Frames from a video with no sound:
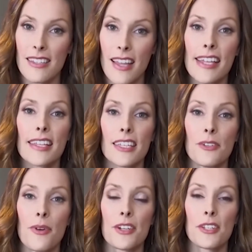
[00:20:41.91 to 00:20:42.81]
likely
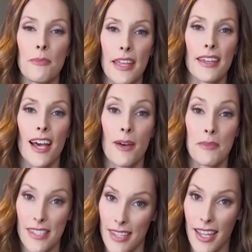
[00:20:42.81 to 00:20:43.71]
you are to make a
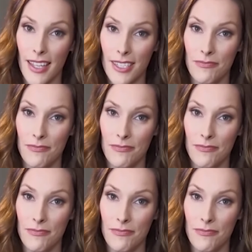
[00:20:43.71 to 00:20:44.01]
mistake.